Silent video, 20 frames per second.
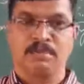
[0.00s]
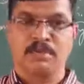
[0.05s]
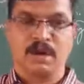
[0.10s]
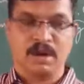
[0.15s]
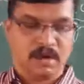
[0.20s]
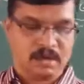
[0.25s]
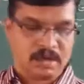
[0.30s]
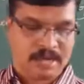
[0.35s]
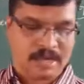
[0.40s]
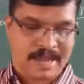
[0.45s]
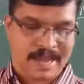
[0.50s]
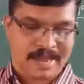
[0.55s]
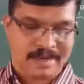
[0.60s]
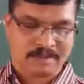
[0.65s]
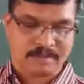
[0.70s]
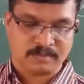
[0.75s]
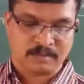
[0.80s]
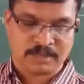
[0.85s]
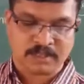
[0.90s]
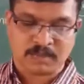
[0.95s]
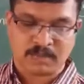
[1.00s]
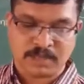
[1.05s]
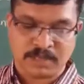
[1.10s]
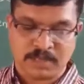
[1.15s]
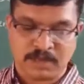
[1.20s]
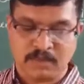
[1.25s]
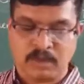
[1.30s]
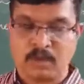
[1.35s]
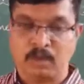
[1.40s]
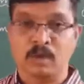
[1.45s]
moral act must be
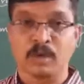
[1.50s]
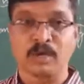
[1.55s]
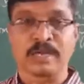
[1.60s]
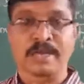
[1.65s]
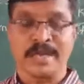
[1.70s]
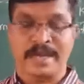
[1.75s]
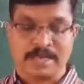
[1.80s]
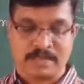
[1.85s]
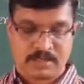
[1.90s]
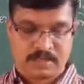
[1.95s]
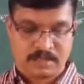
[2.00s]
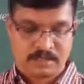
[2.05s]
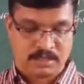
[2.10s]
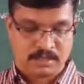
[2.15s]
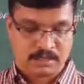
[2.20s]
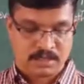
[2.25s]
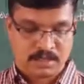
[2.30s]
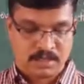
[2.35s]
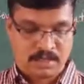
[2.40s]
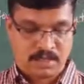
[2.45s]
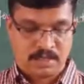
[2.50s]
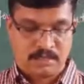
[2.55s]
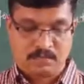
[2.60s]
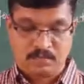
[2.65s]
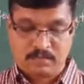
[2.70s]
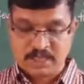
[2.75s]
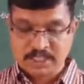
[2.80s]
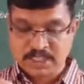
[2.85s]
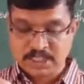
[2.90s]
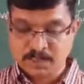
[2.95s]
our own act,
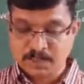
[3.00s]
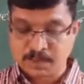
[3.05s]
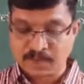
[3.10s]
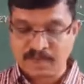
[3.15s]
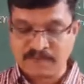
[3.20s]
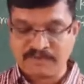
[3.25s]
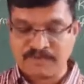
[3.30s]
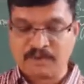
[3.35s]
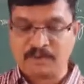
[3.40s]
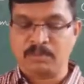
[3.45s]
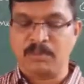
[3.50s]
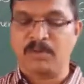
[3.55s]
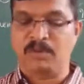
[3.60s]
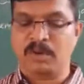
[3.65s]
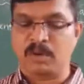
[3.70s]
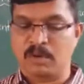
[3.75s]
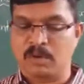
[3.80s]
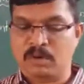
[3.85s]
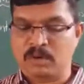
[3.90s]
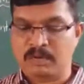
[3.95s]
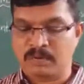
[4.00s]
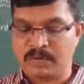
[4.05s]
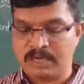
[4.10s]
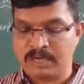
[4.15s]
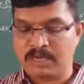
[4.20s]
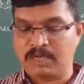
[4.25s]
must spring from our own will.